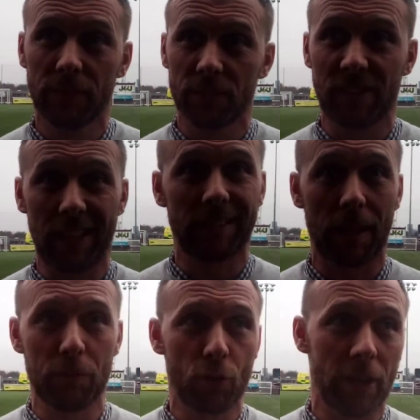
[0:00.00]
second
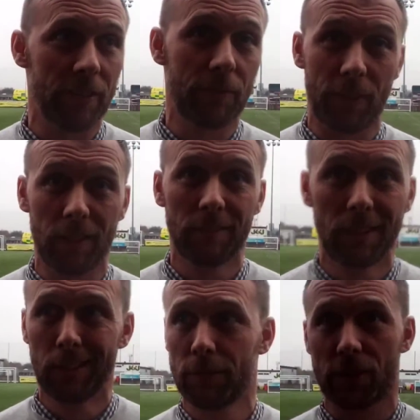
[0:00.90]
time running for
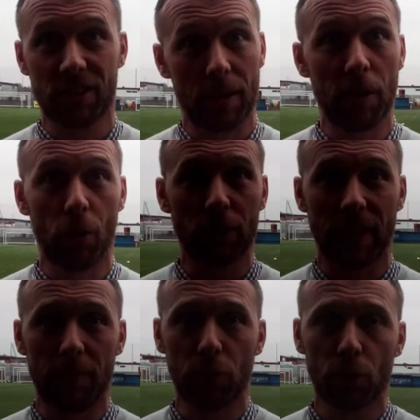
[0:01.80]
first time in a long
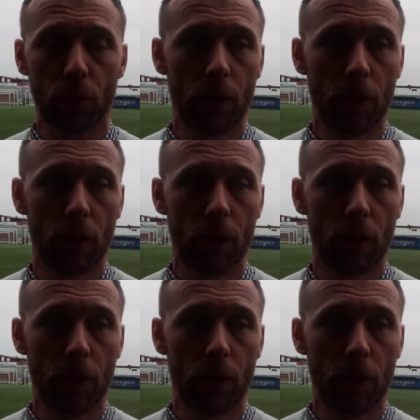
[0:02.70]
time. So